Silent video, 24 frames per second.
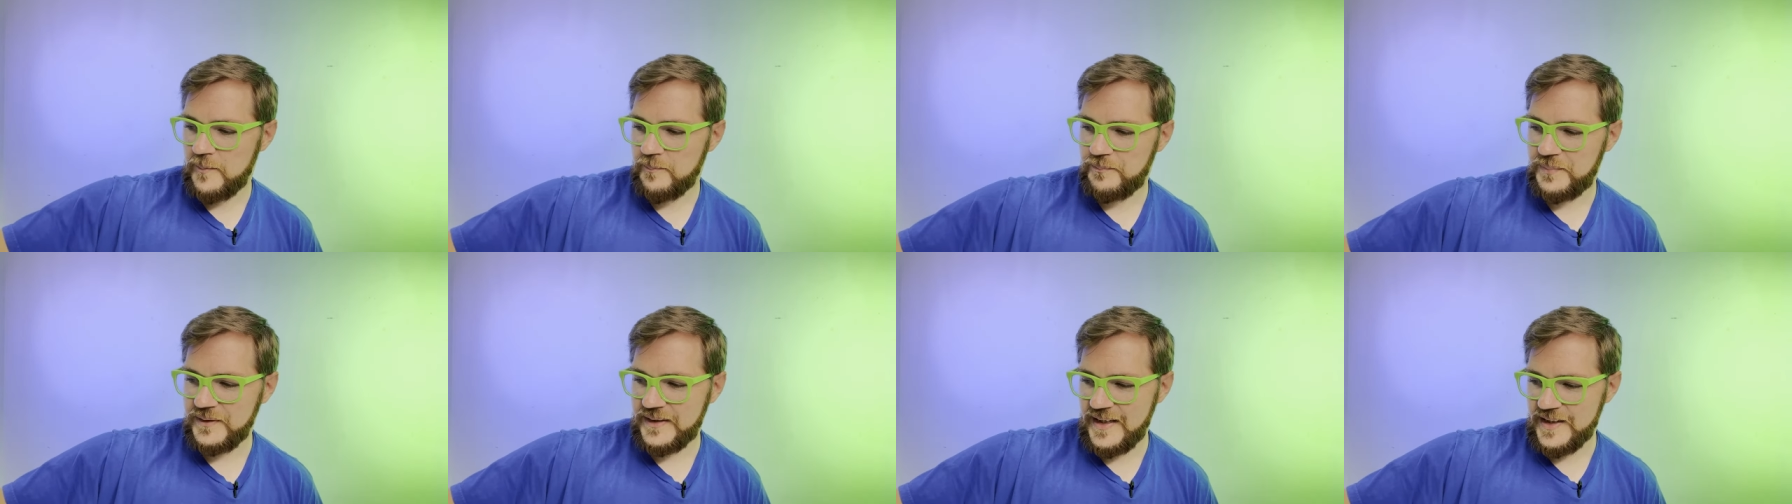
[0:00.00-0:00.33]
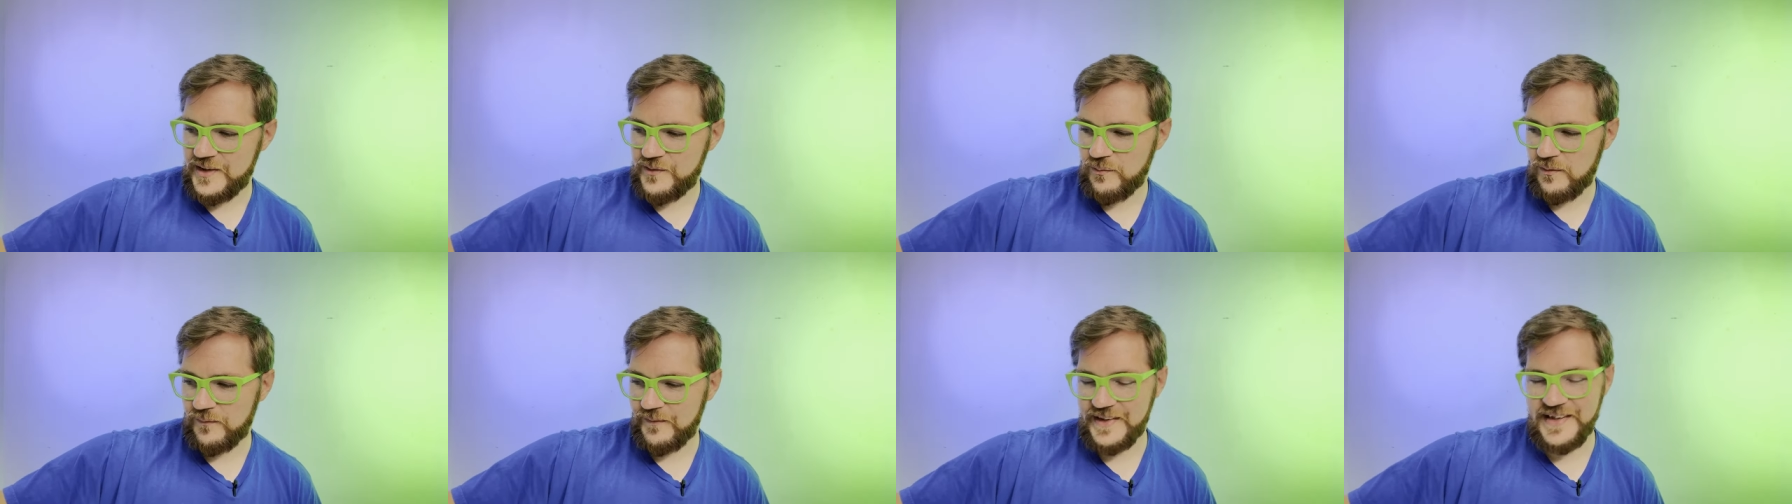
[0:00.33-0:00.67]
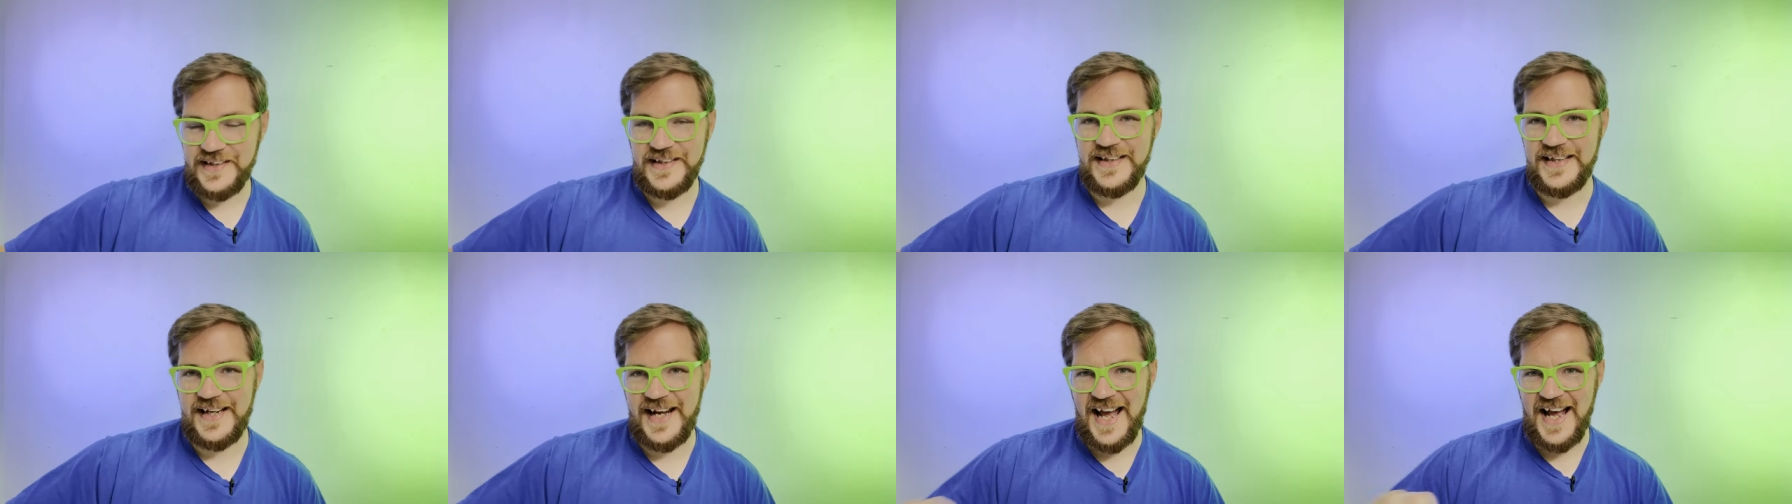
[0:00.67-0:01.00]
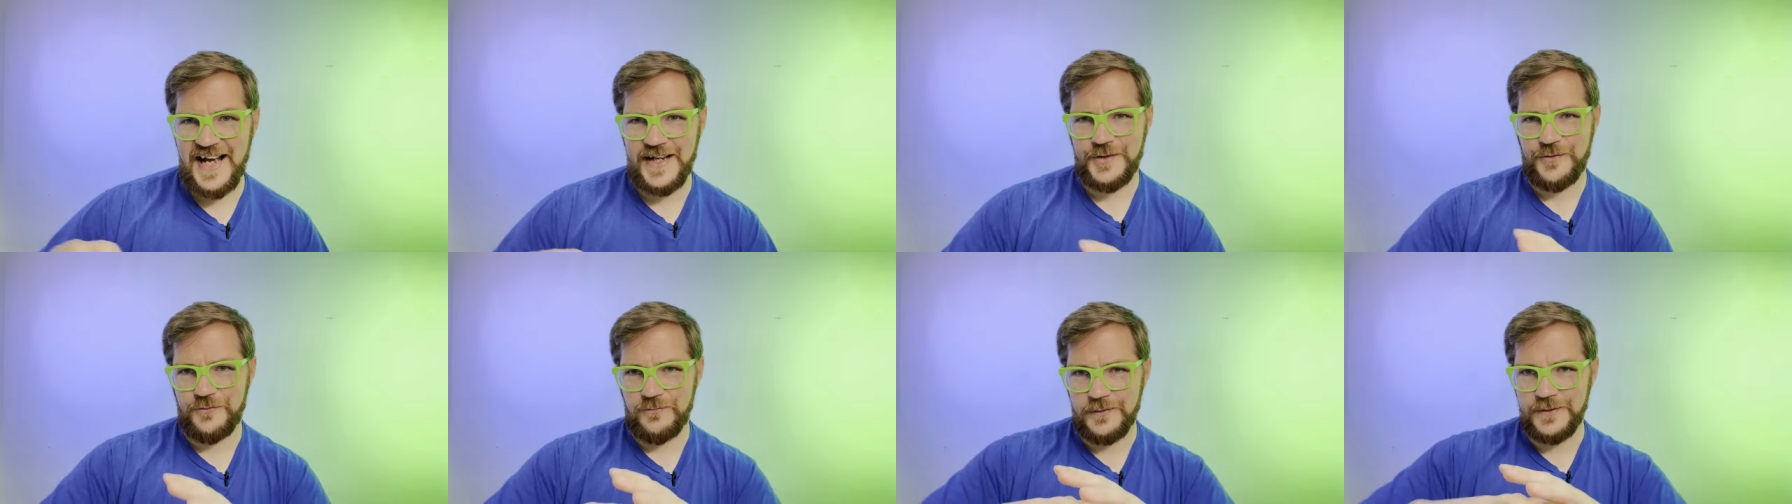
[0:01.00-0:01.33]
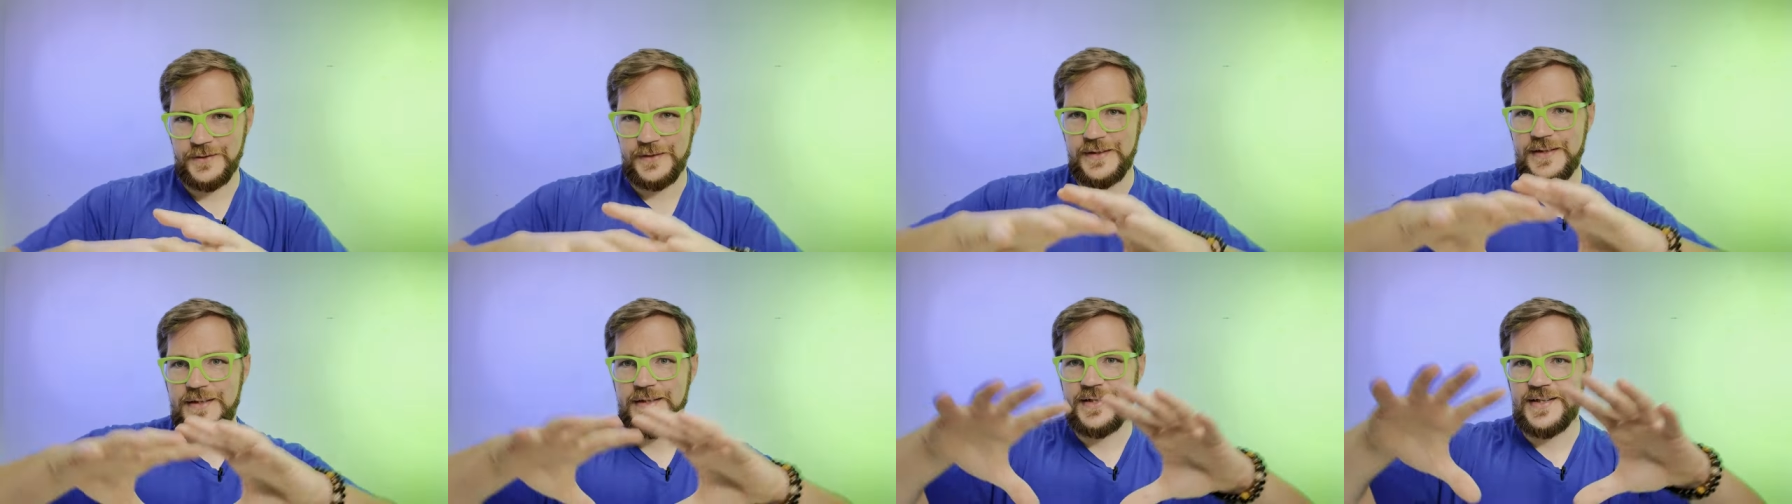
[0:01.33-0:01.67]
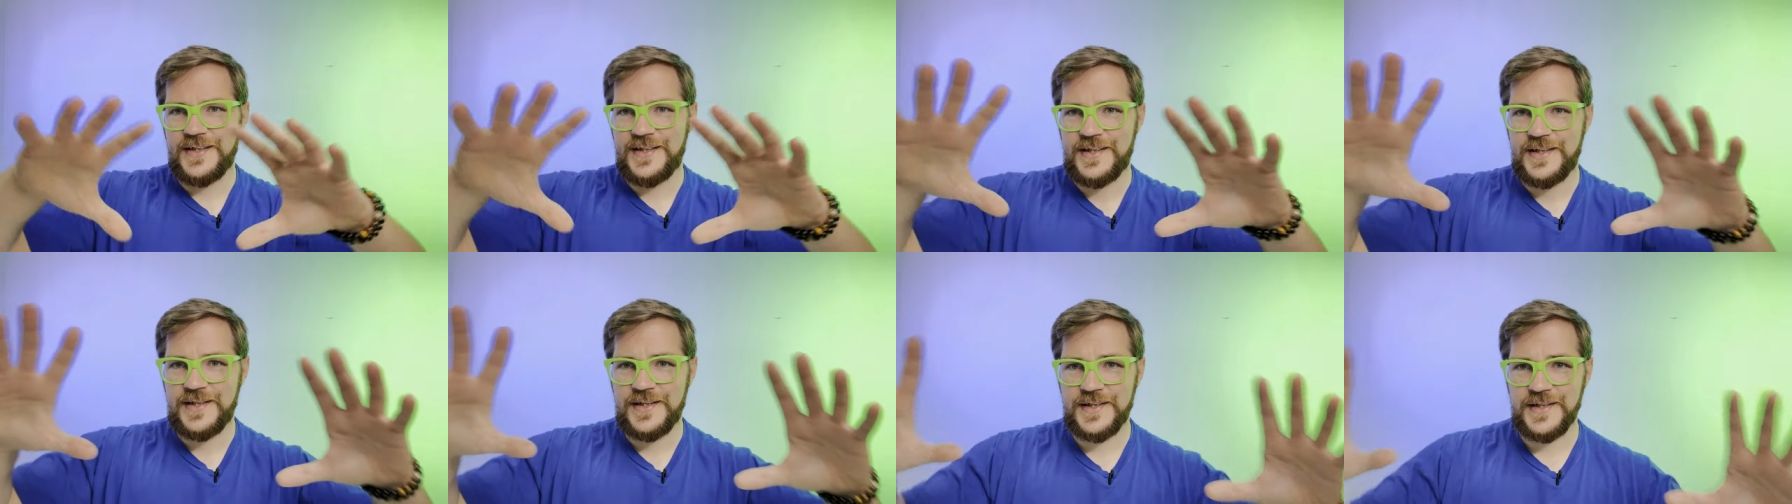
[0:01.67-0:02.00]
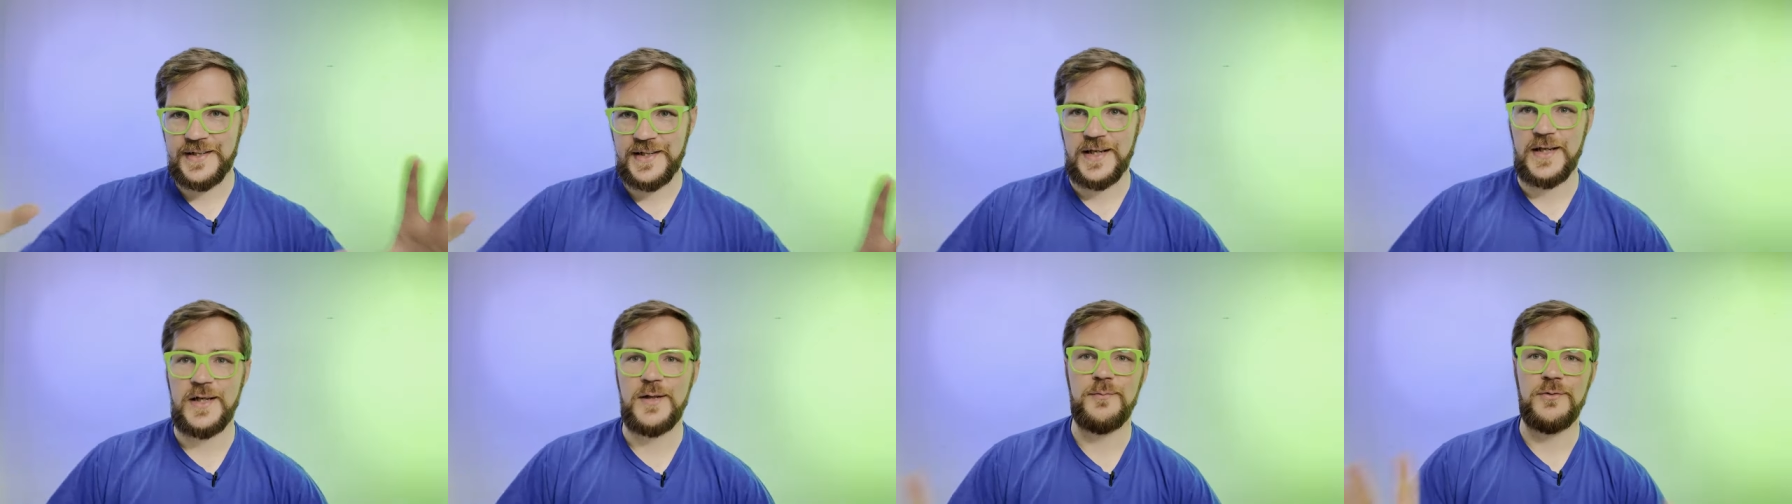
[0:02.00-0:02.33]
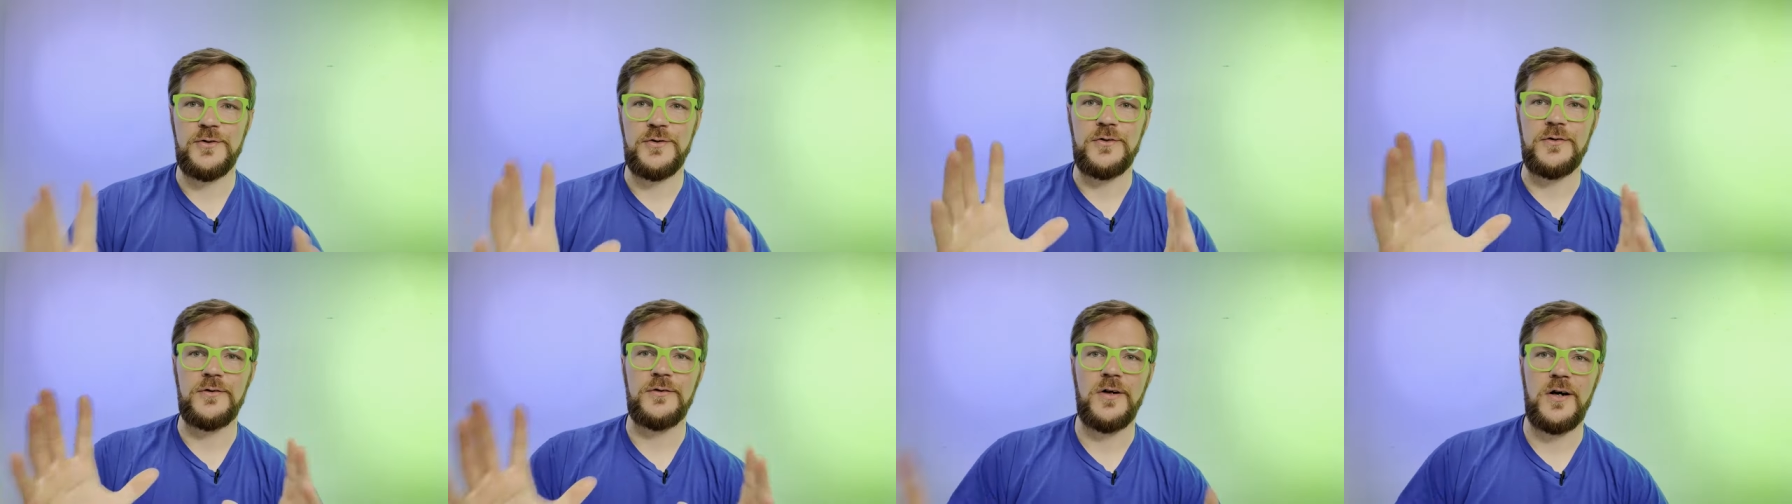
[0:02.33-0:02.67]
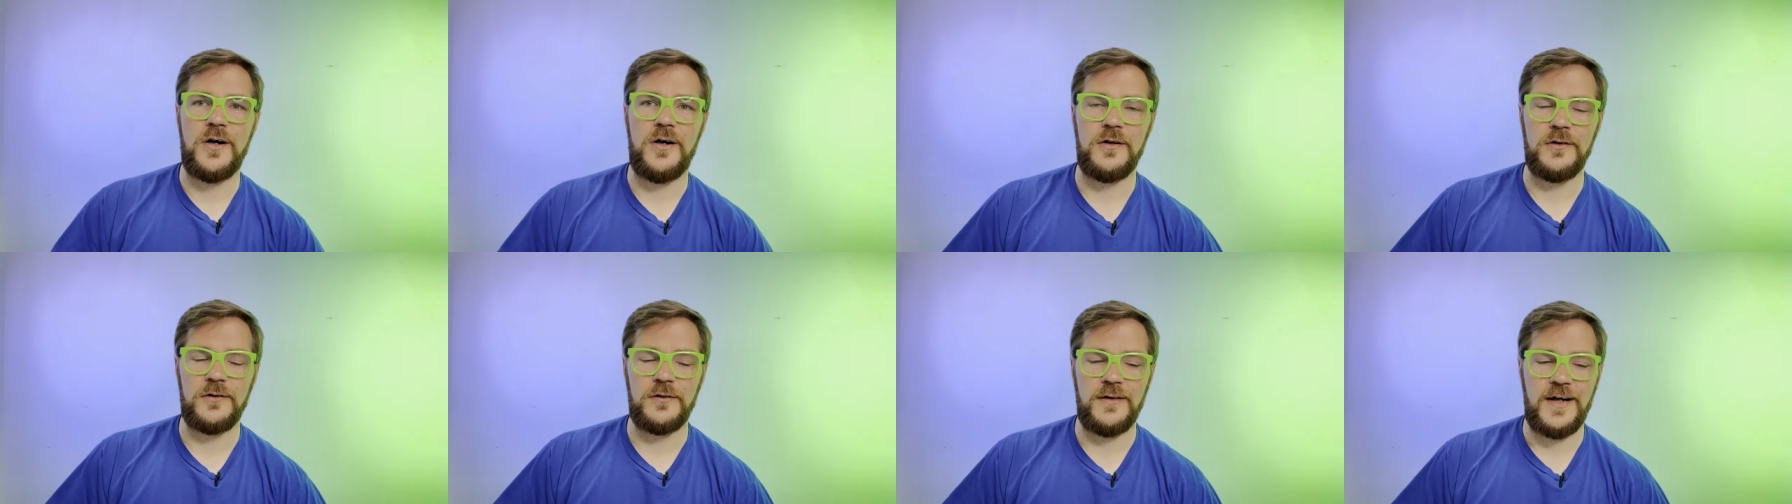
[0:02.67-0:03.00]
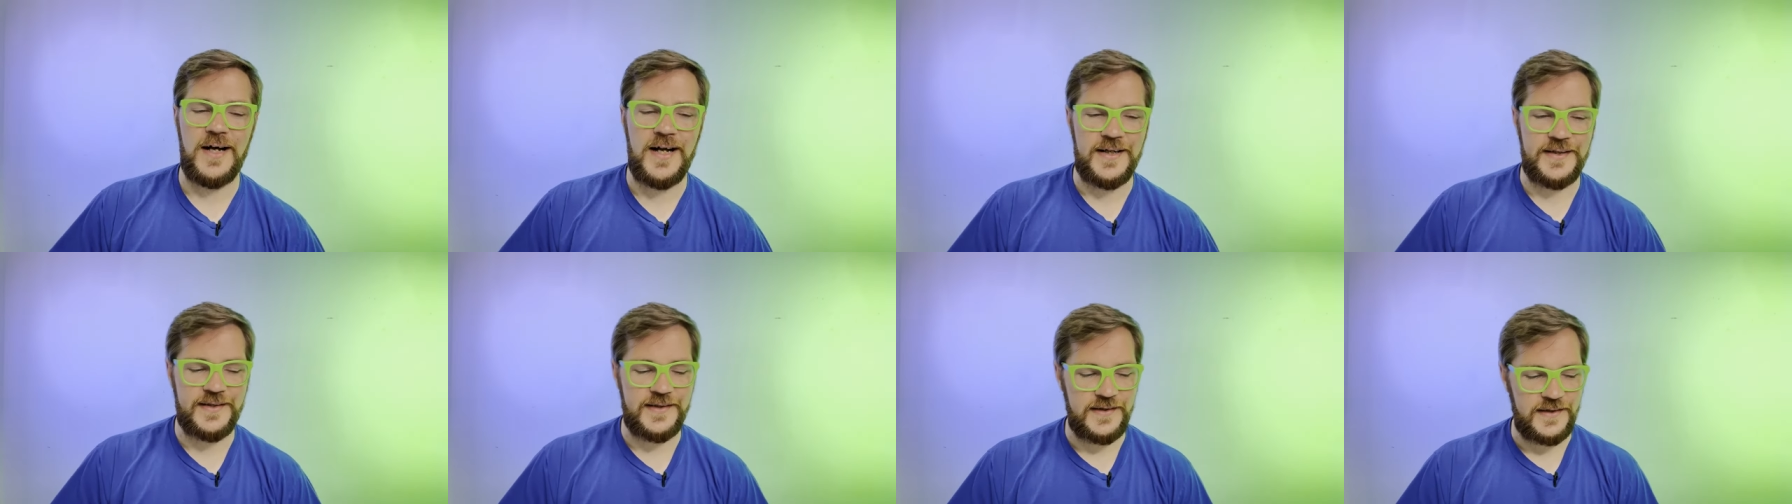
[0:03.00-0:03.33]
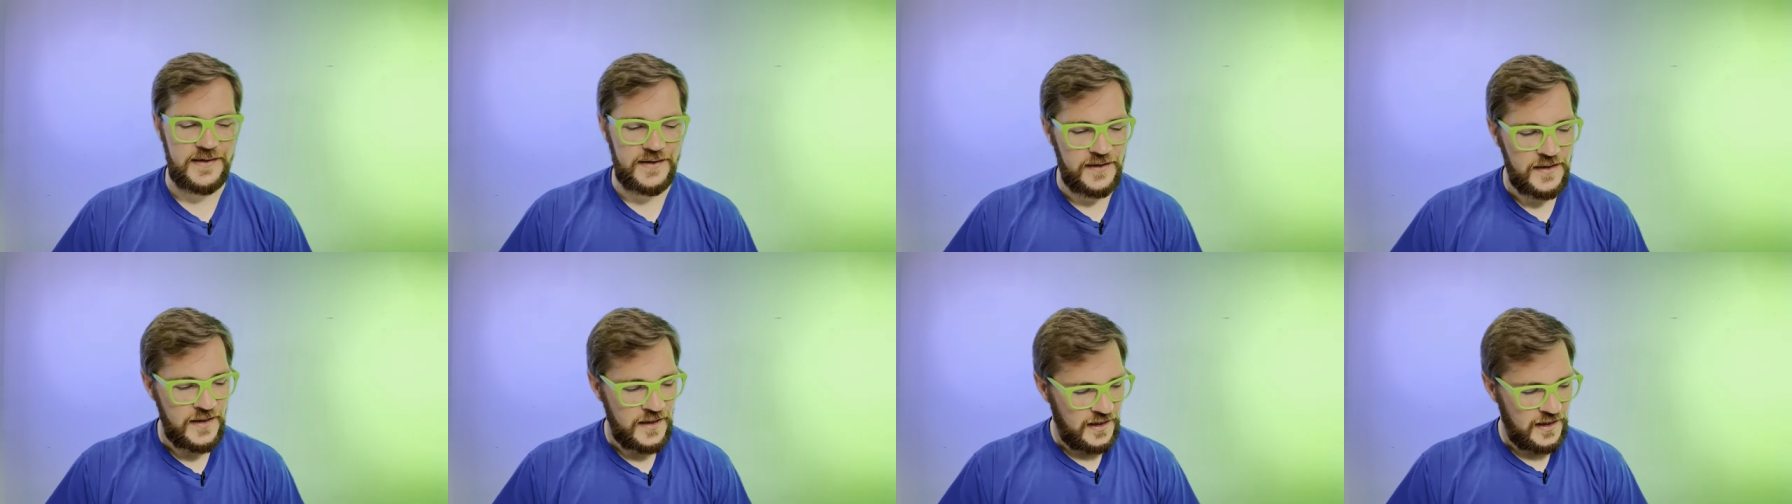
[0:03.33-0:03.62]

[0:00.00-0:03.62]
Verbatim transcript: but that's where we see a nice, really stable, long lasting.